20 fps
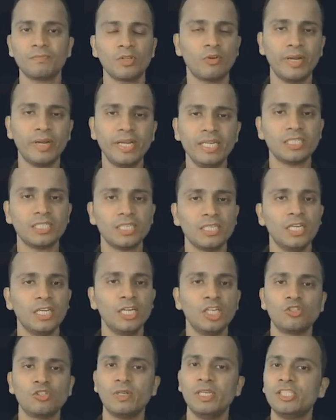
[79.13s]
Right.
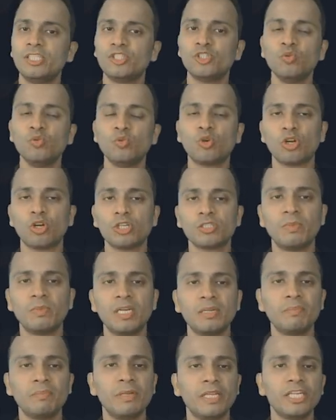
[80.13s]
So let's do cross
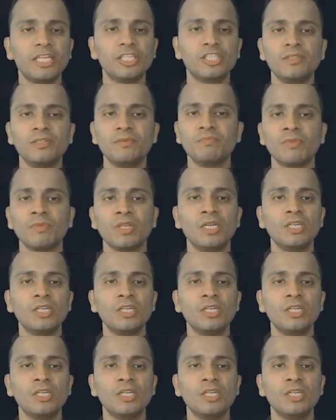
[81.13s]
multiplication.